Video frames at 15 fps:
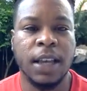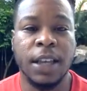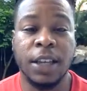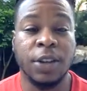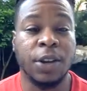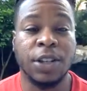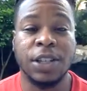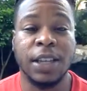and
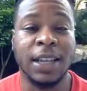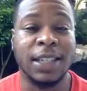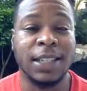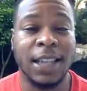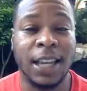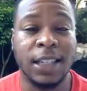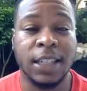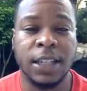you're
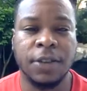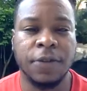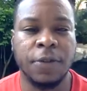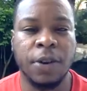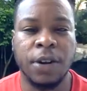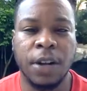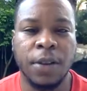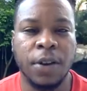exchanging it
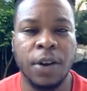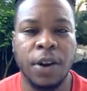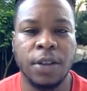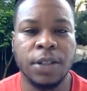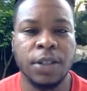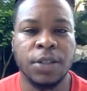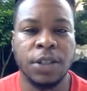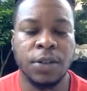for another currency.